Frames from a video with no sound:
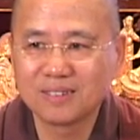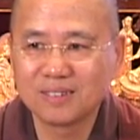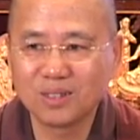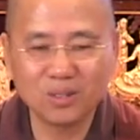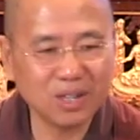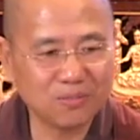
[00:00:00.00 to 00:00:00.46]

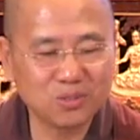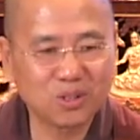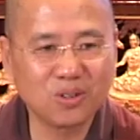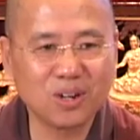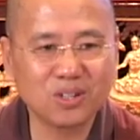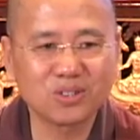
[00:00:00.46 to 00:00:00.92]
You don't have to
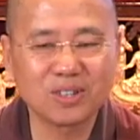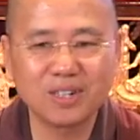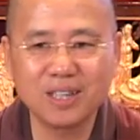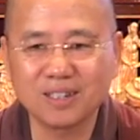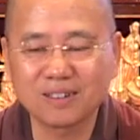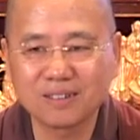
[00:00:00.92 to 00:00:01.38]
cross your
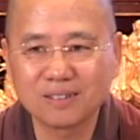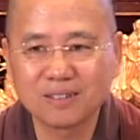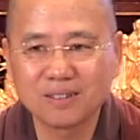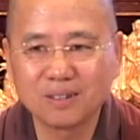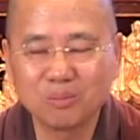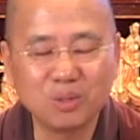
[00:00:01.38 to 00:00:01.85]
leg.
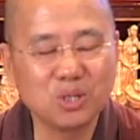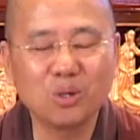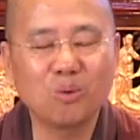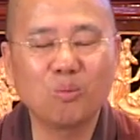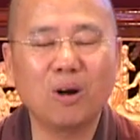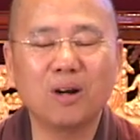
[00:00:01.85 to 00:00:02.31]
When
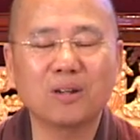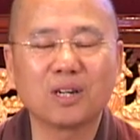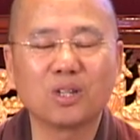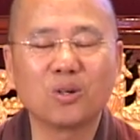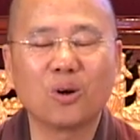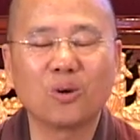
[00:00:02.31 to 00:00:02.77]
you're
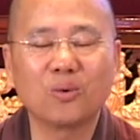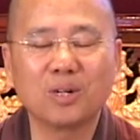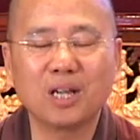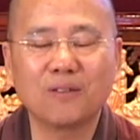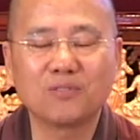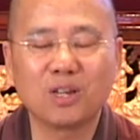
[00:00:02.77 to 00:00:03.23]
walking, you
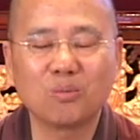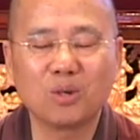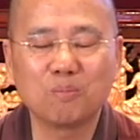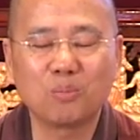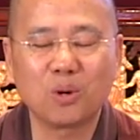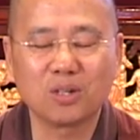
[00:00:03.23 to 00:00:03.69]
already have that
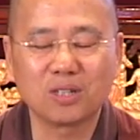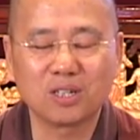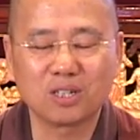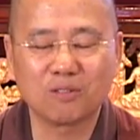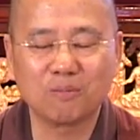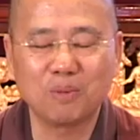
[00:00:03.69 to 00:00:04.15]

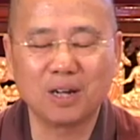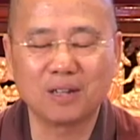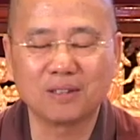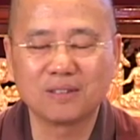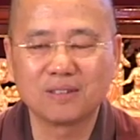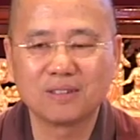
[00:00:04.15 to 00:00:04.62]
one-pointedness of
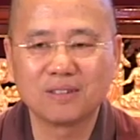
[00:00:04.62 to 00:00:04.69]
mind.